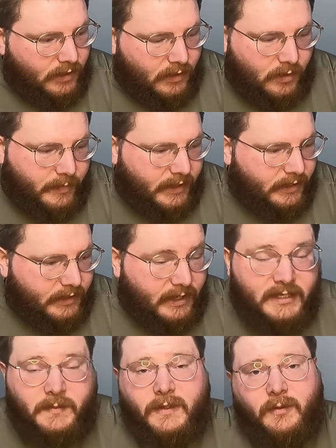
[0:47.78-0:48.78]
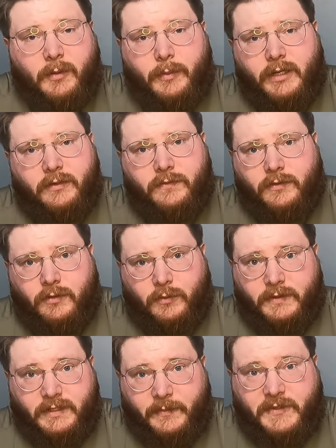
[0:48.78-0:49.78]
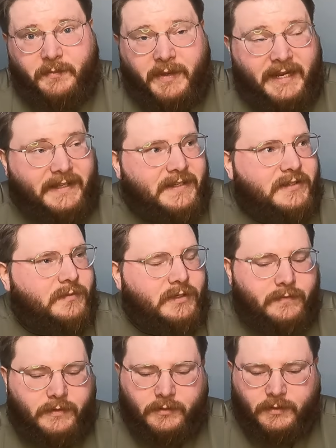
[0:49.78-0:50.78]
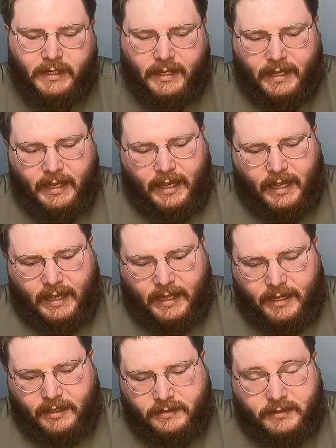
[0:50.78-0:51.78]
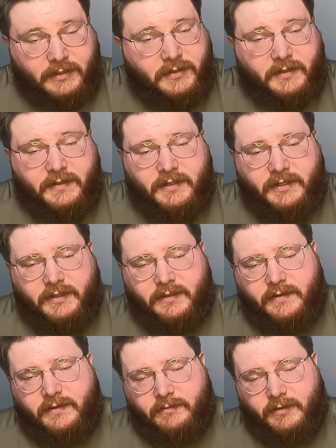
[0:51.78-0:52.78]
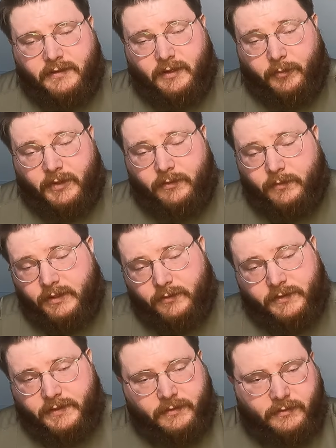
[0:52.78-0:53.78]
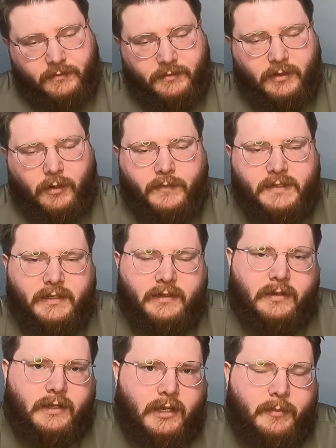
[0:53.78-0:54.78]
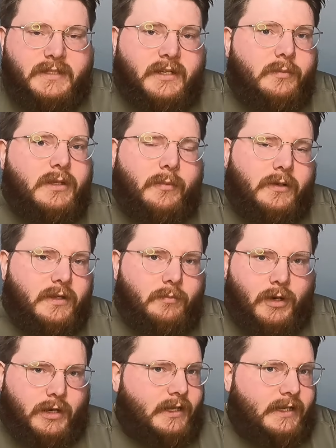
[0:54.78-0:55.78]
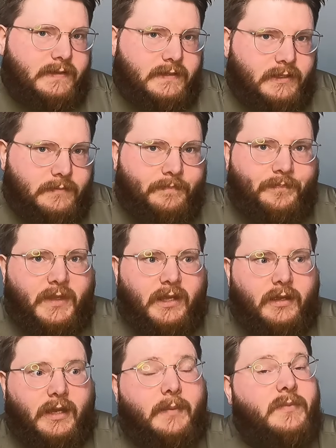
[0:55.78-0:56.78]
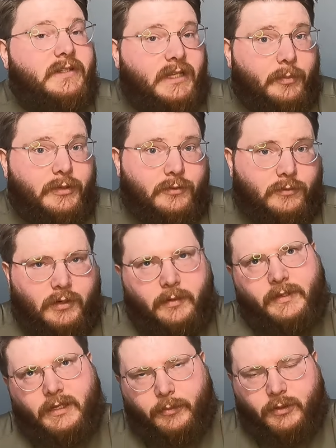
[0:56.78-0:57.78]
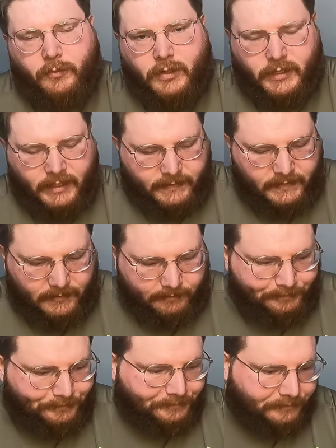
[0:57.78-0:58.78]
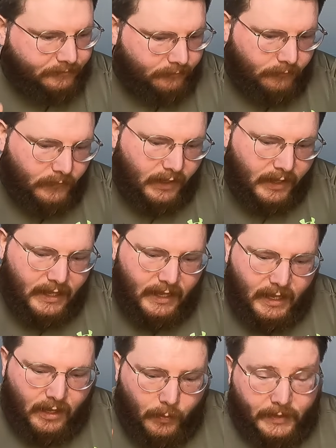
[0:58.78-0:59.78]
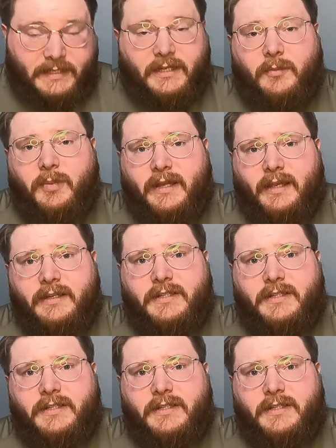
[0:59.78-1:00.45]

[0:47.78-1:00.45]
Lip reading: it has been on my mind for a long time to make this review. And as you can see in the thumbnail and also obviously in the name, it's going to be about the Mark 18 Mtw, or Mtw Mark 18. When I started playing